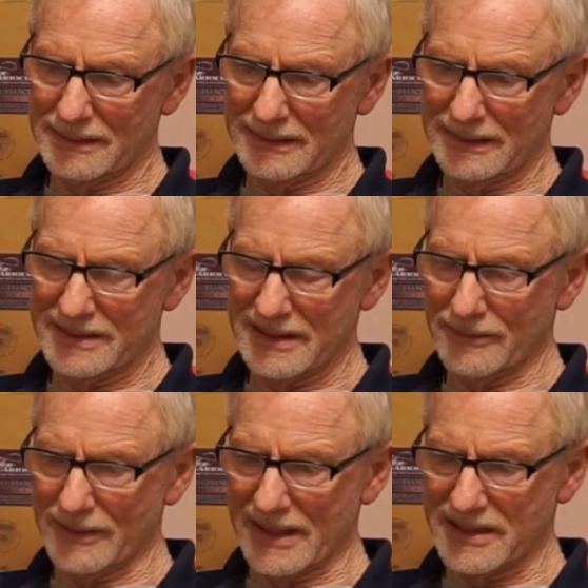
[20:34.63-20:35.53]
It's
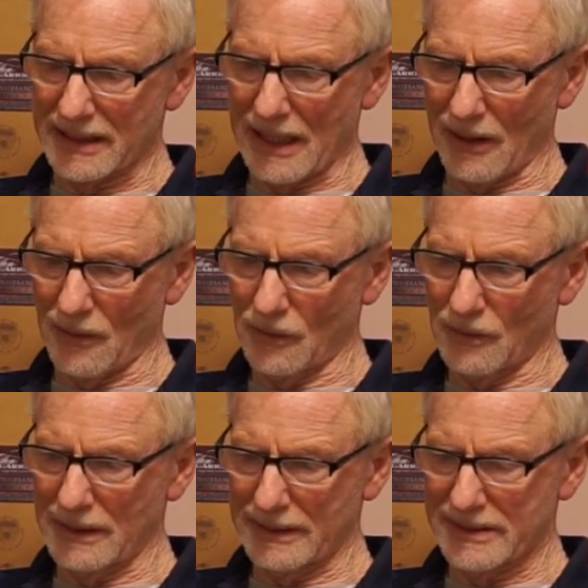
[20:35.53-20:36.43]
interesting
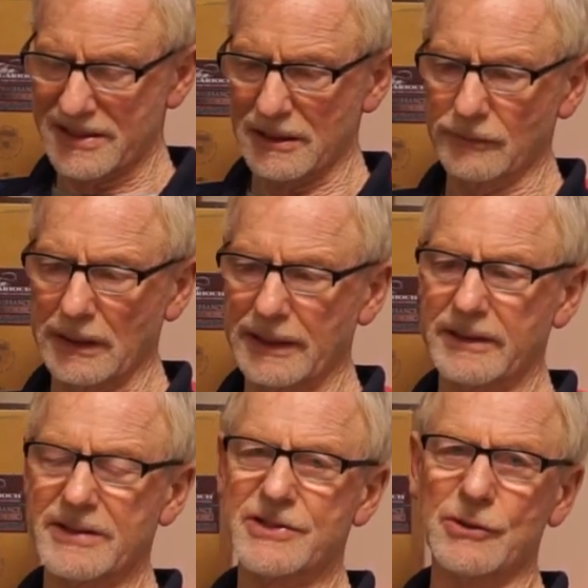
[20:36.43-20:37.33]
how a distillery like
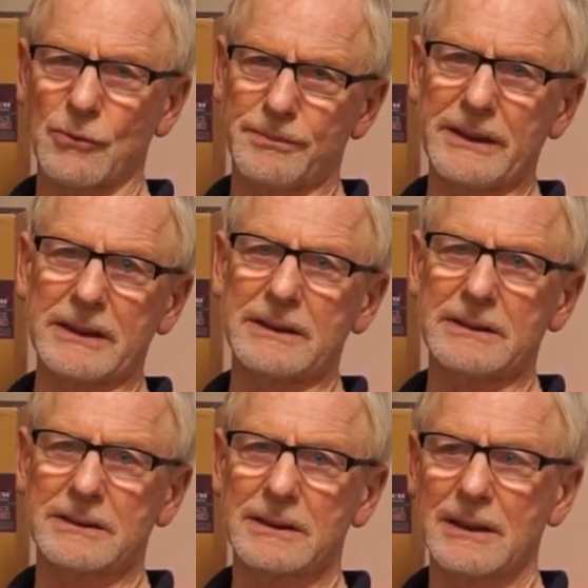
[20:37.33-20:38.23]
this, so big,
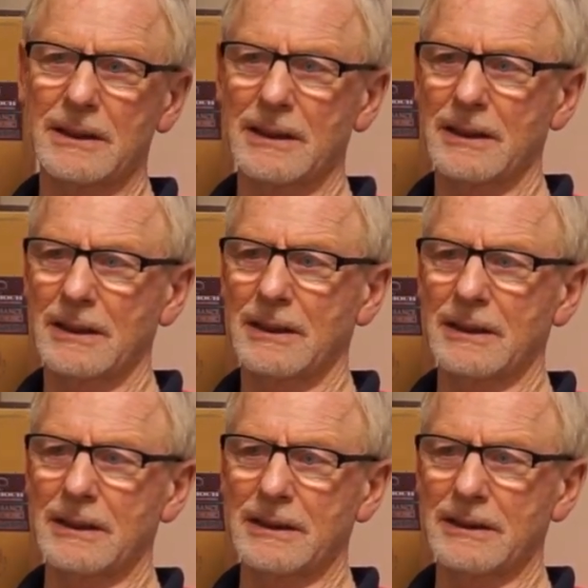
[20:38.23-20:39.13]

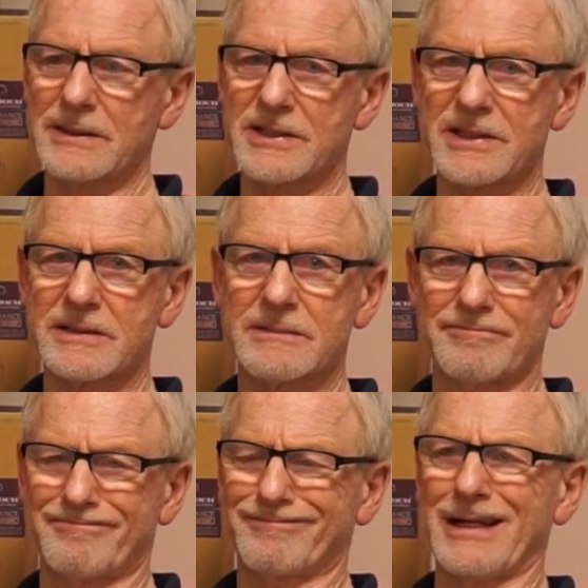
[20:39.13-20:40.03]
is
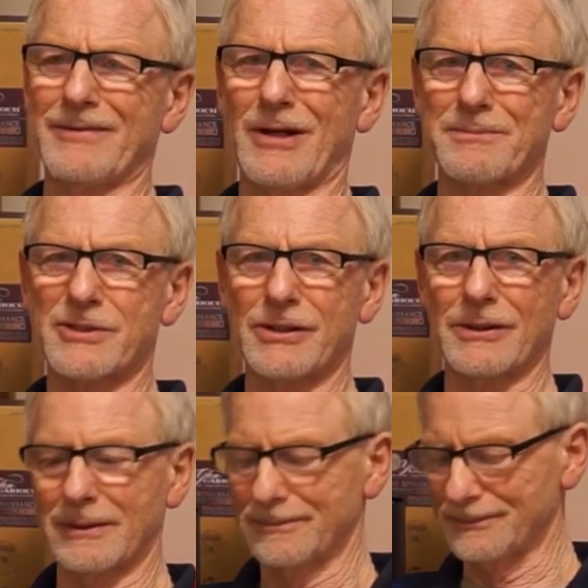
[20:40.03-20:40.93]
kind of
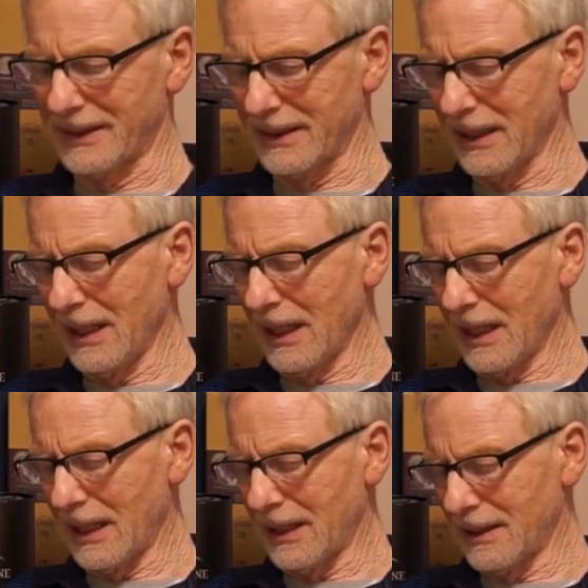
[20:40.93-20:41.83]
obscure, but
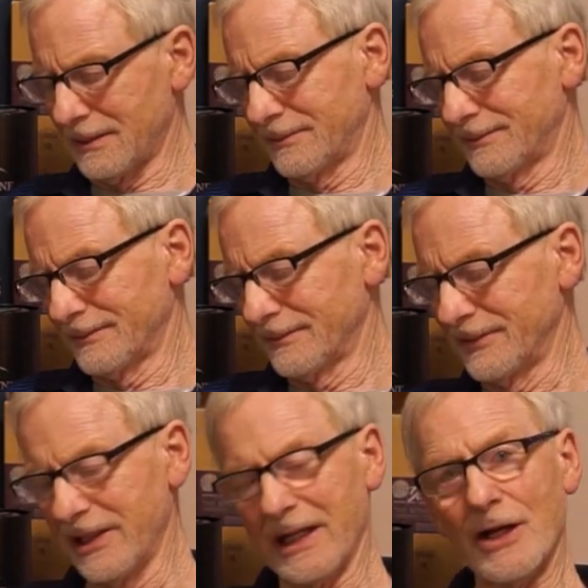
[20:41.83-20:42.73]

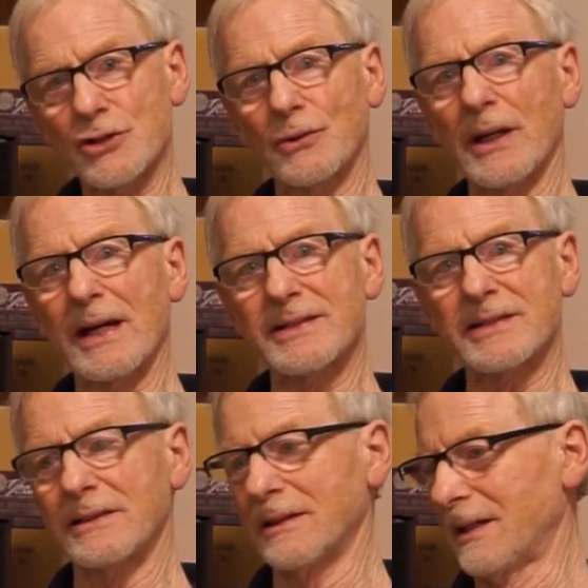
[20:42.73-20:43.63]
Diageo has
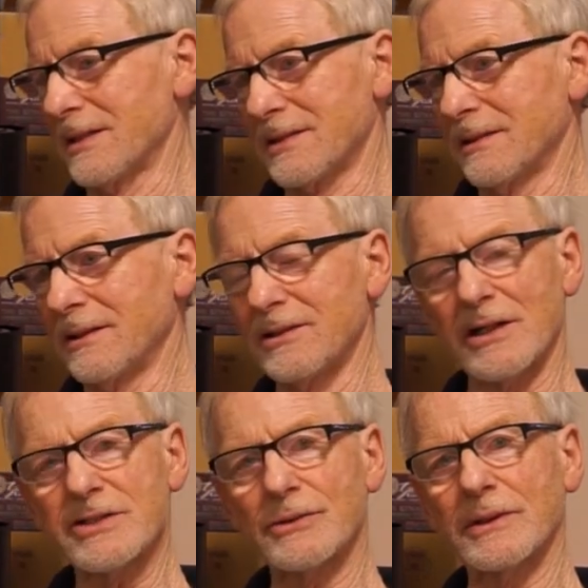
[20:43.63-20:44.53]
it as an
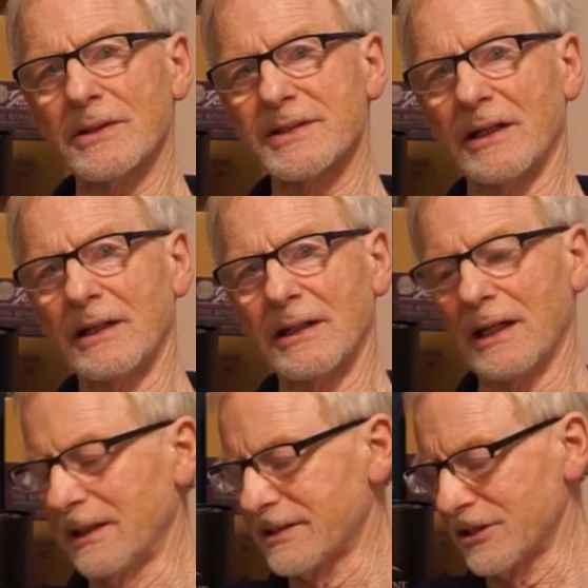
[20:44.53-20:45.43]
industrial site,
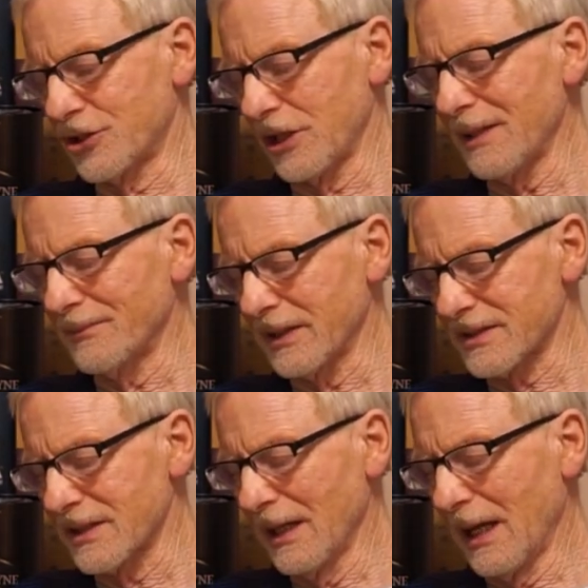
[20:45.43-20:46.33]
and it's a shame
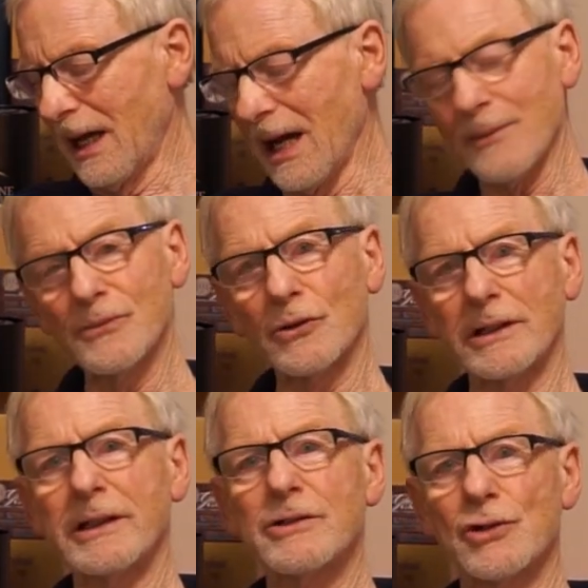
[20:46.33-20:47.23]
because I'm
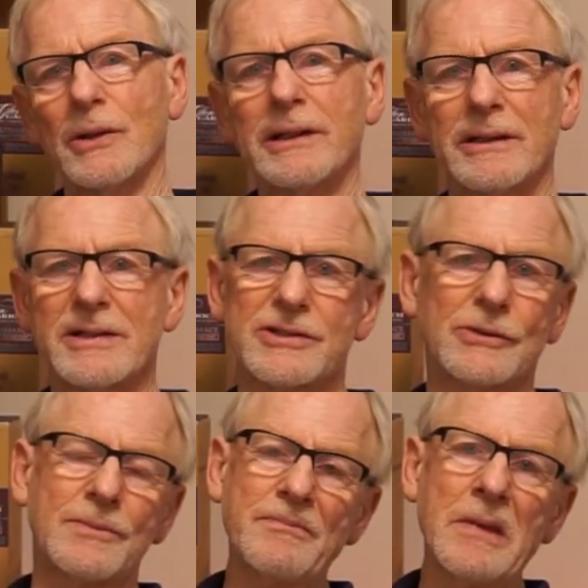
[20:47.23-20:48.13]
really enjoying this.
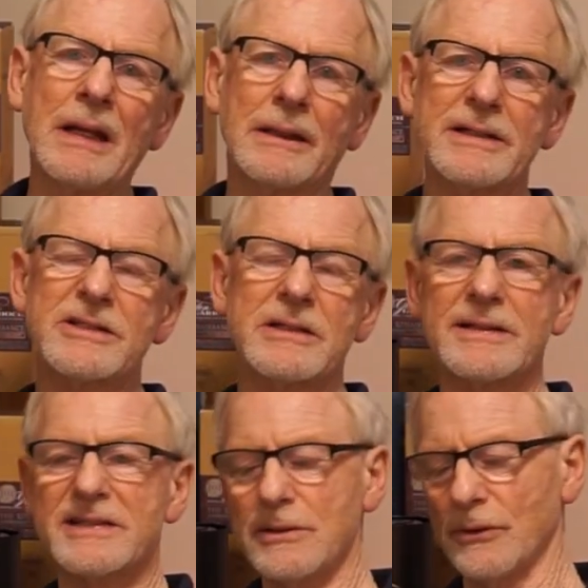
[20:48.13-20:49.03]
So let's
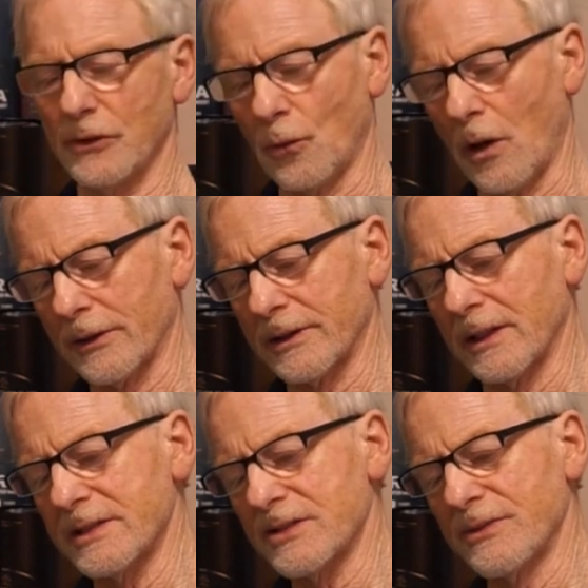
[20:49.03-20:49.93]
see what the water
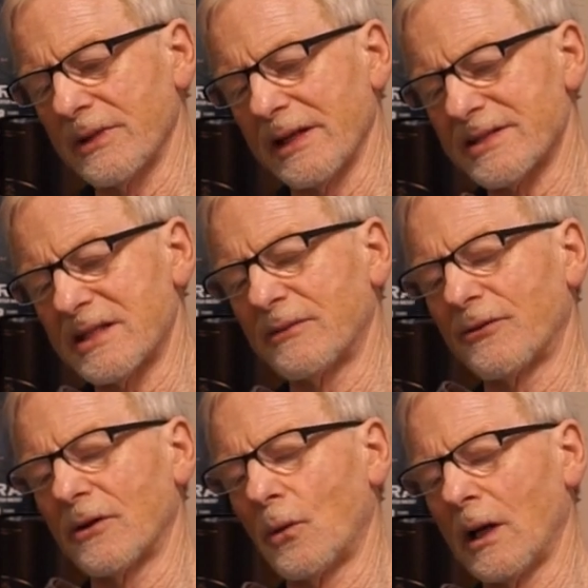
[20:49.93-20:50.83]
does. We've let it sit
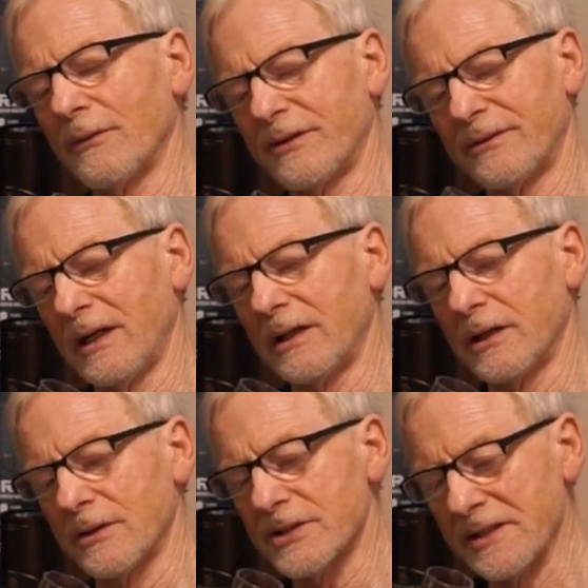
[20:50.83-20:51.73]
for a while, 15
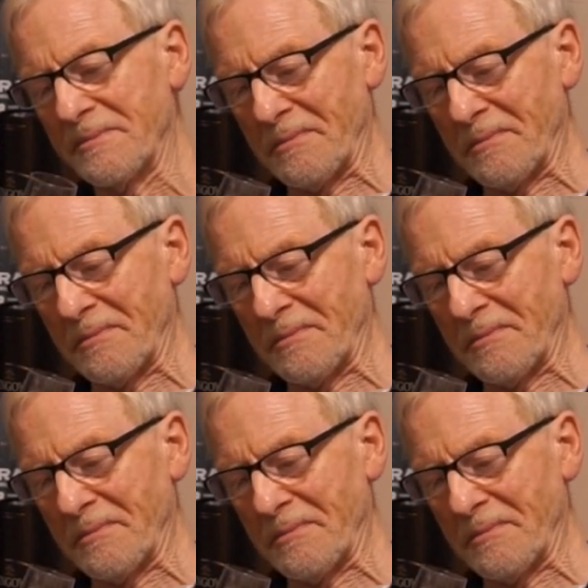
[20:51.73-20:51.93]
years.